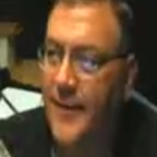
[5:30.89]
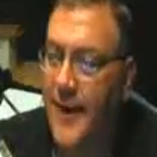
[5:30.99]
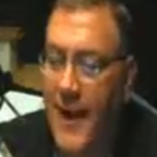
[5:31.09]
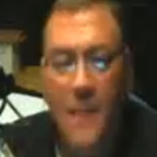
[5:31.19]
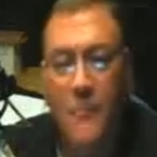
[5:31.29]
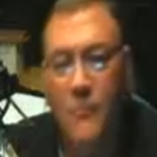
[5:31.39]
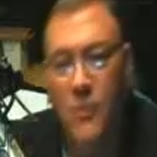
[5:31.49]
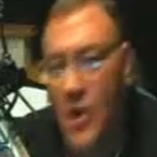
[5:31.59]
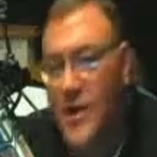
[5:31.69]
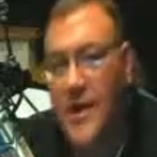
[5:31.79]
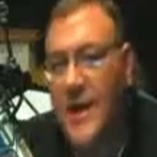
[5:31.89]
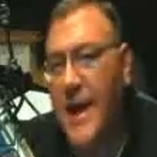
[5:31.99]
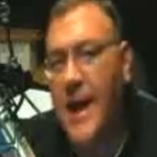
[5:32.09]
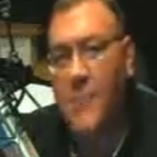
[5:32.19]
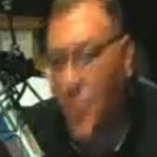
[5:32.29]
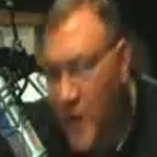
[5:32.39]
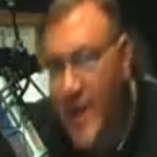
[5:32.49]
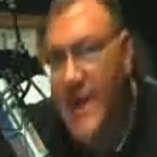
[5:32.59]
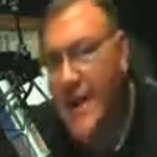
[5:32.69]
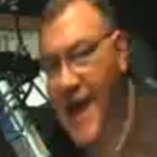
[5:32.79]
And I'm looking and I'm
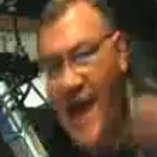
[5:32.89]
reading